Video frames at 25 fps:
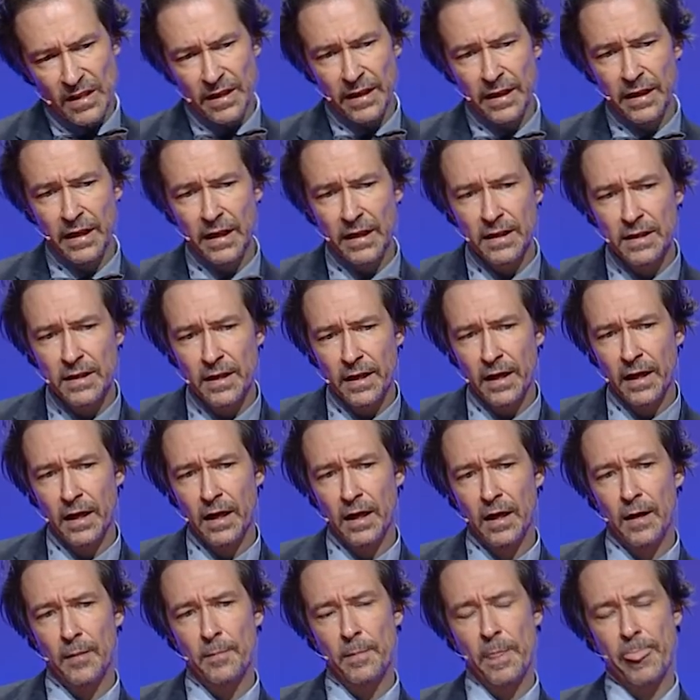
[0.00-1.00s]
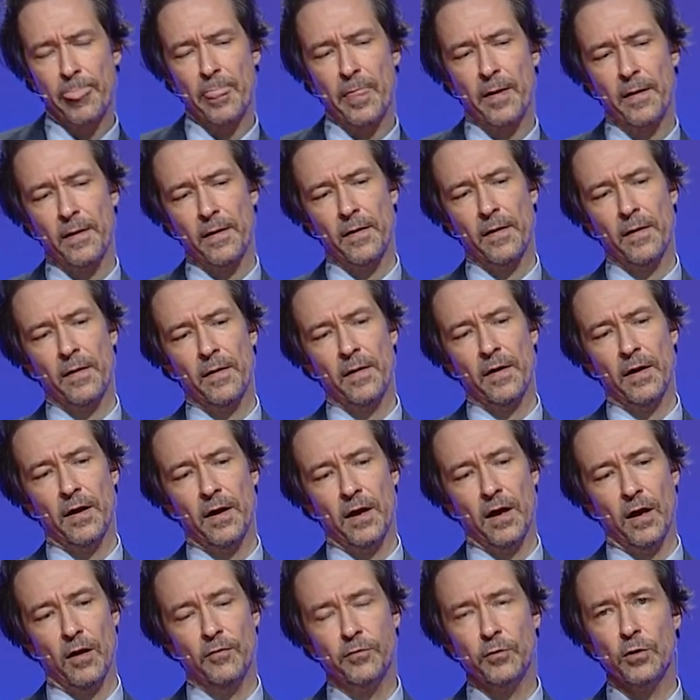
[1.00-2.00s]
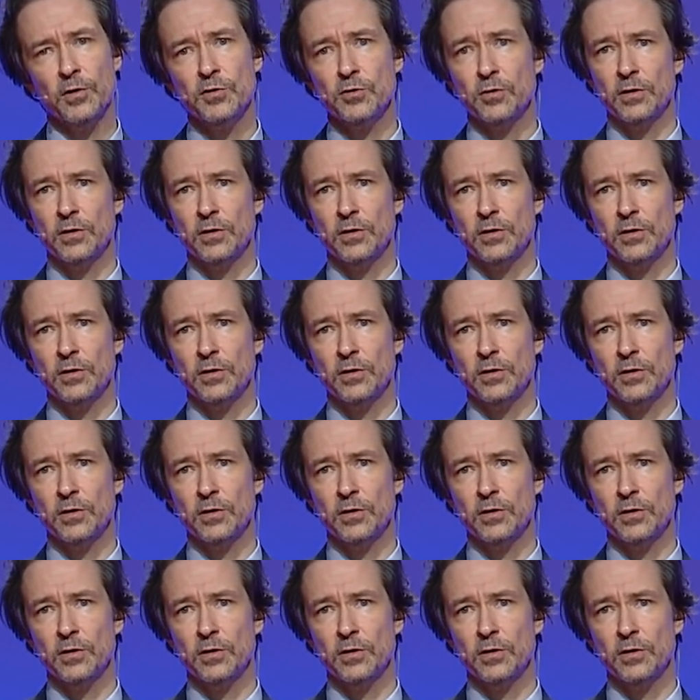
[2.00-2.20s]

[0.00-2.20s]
And of course,